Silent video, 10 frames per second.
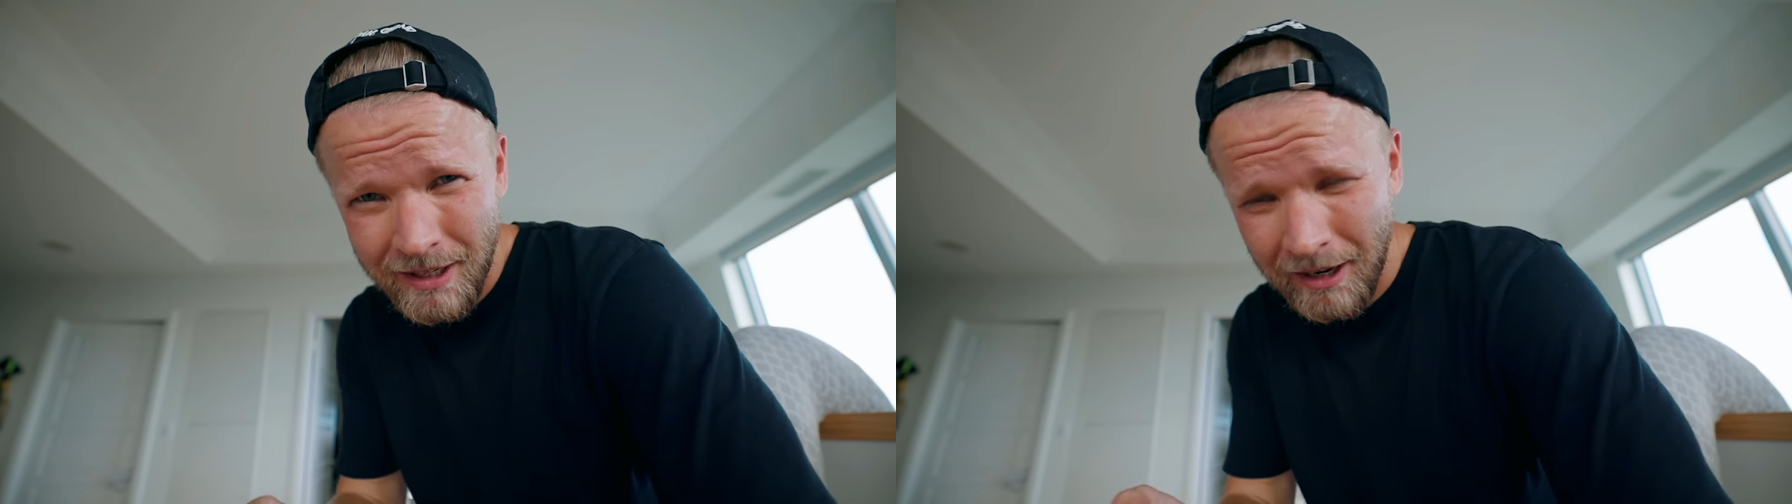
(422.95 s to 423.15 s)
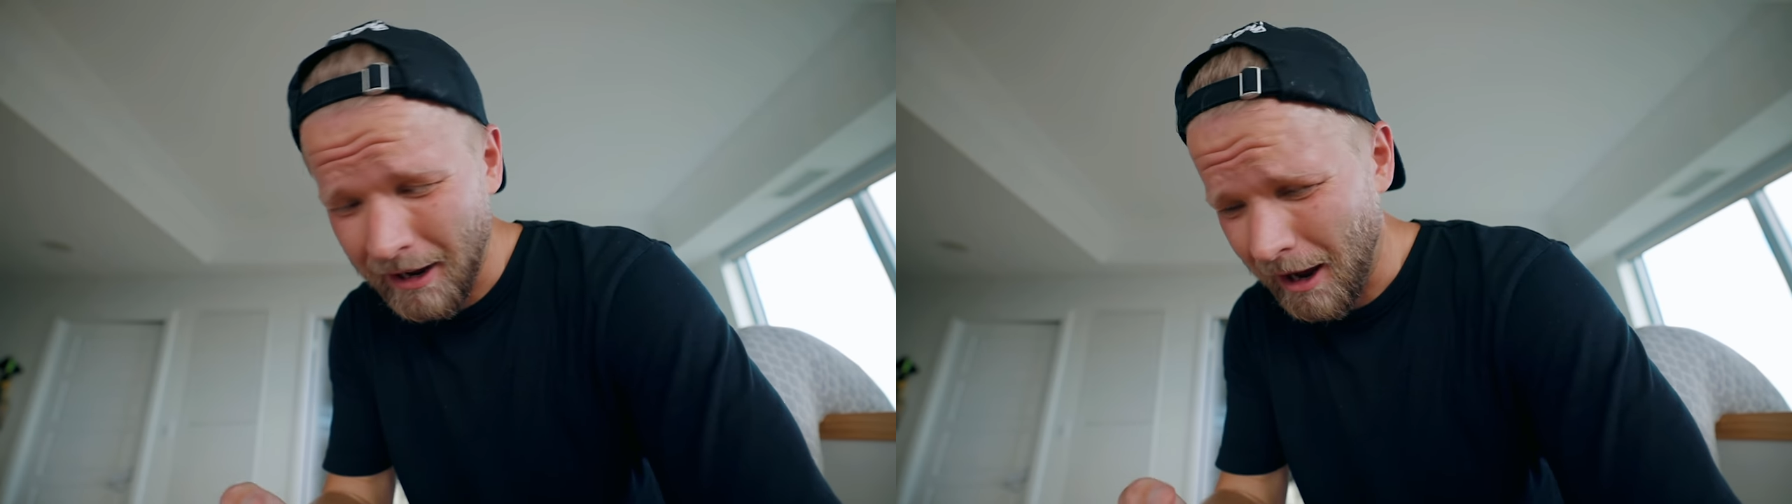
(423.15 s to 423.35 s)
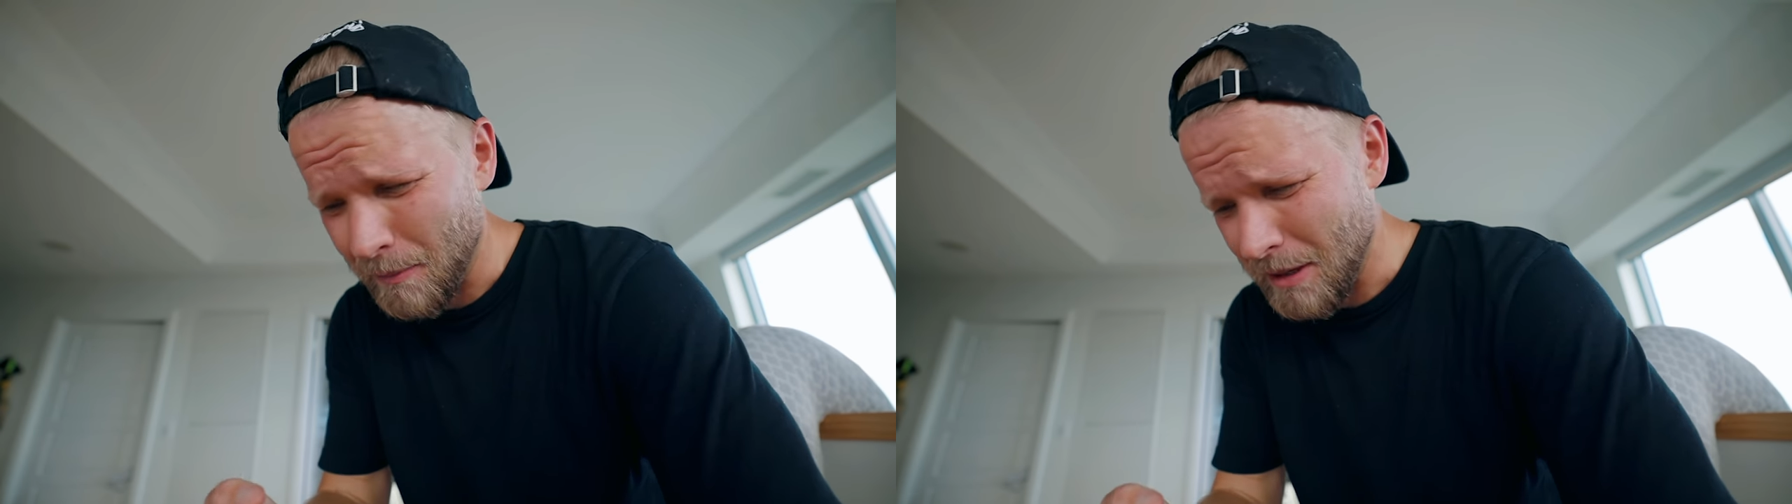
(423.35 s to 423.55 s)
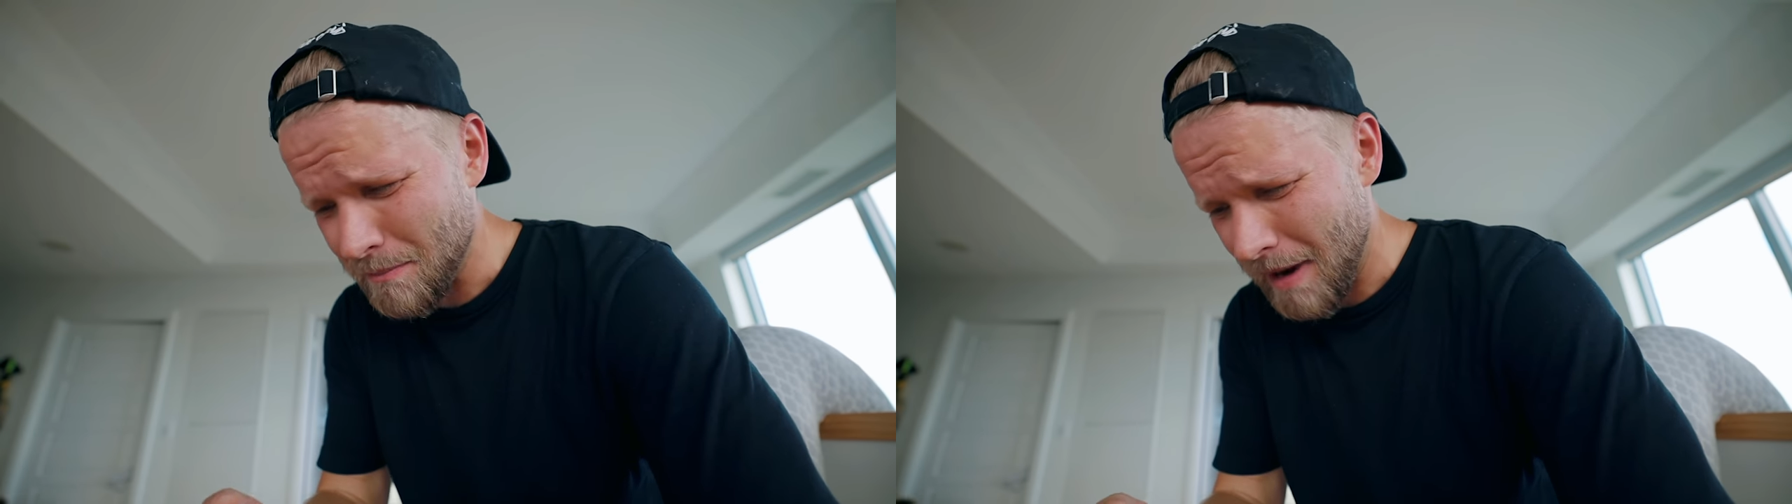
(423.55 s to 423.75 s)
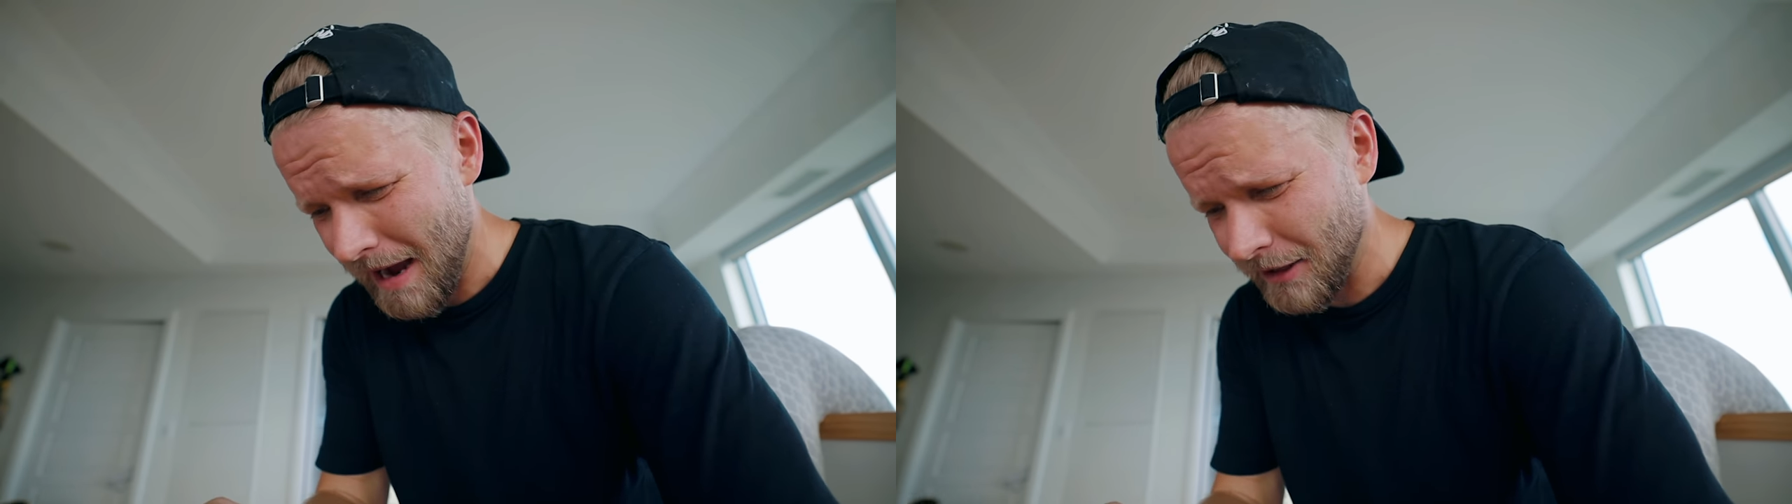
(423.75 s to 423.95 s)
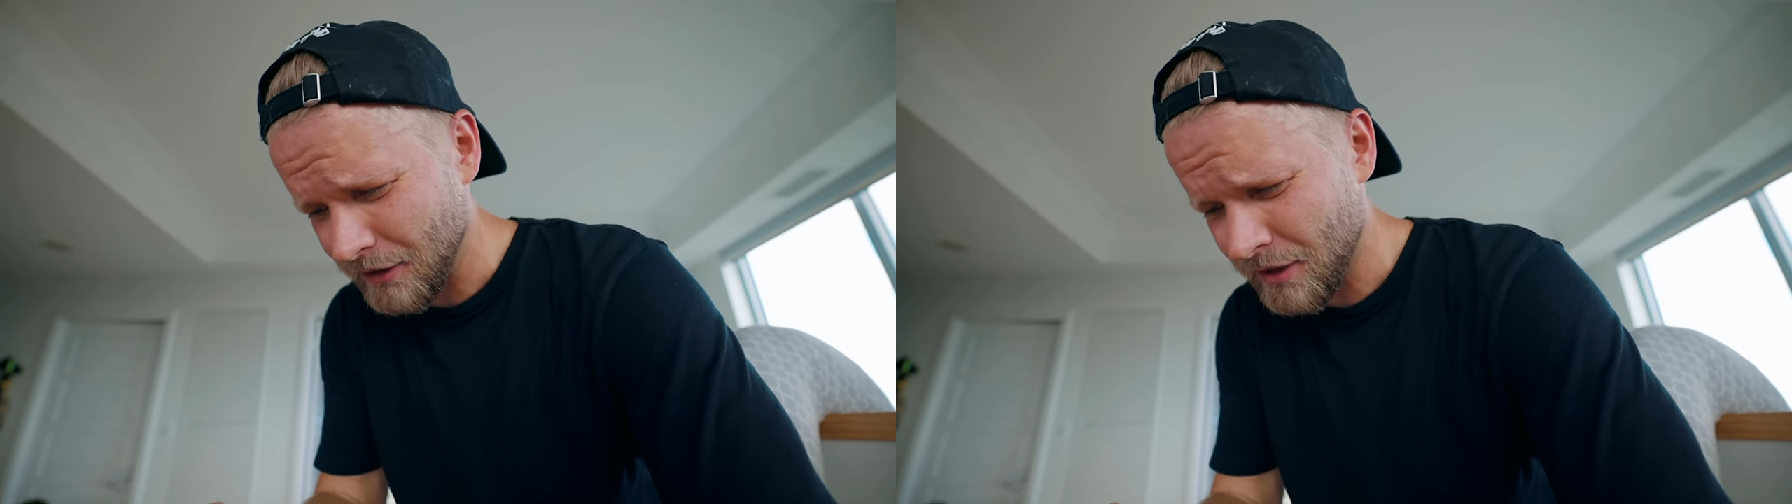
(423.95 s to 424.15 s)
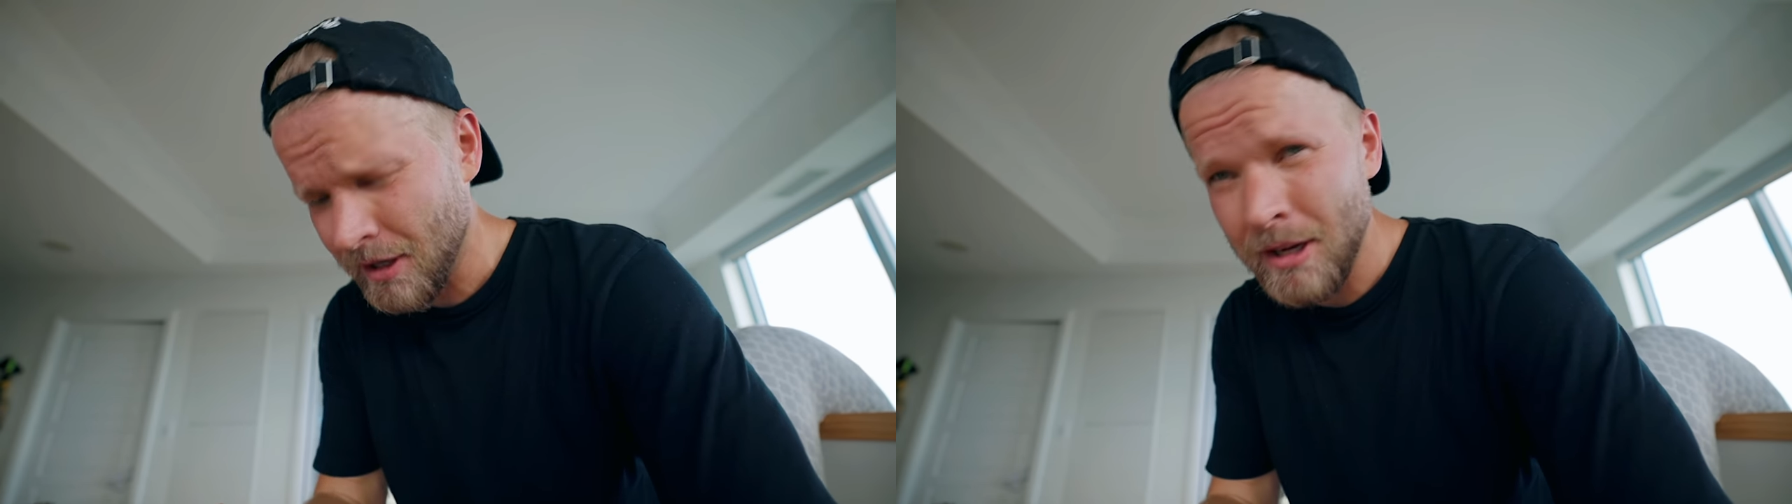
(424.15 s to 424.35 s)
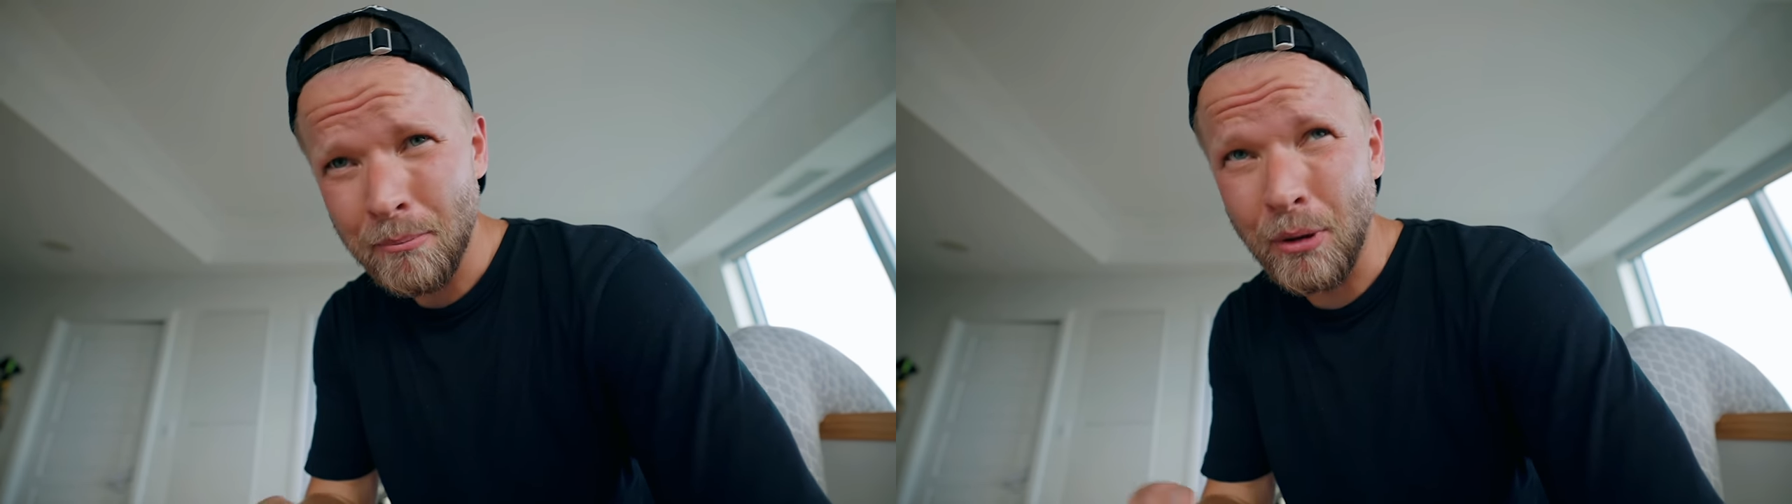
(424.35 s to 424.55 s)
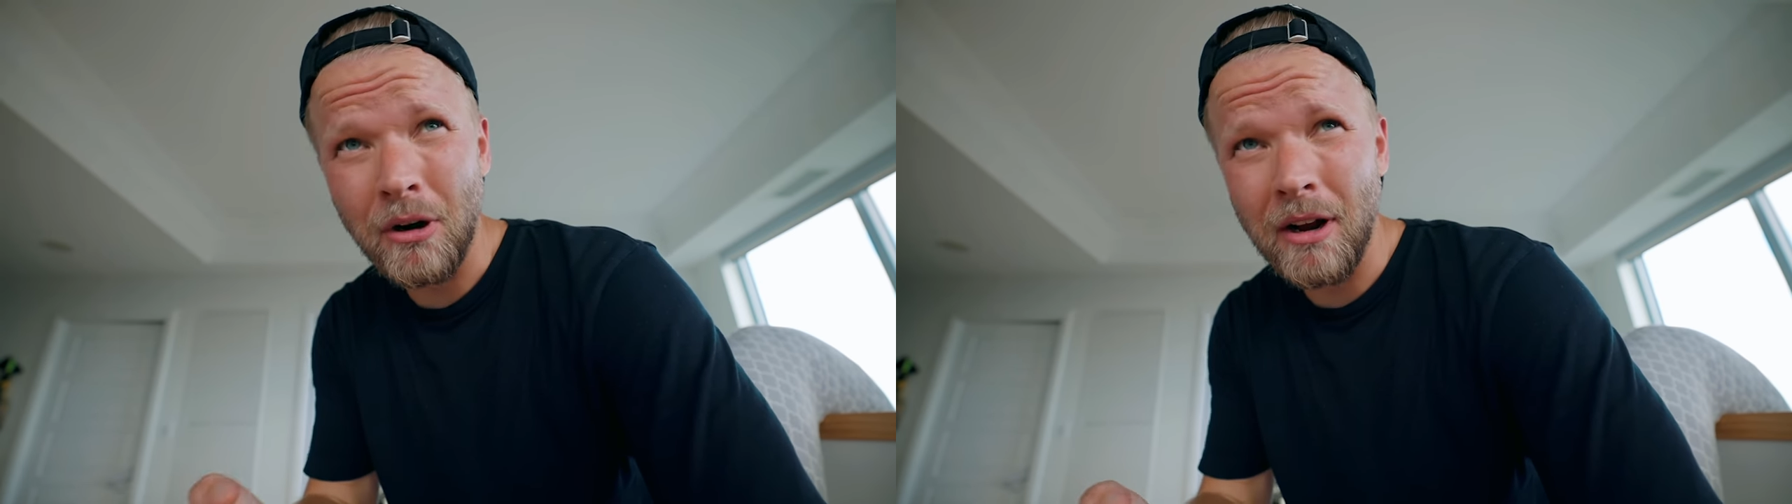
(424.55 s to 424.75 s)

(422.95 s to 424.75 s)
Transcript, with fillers: uh, how many miles per,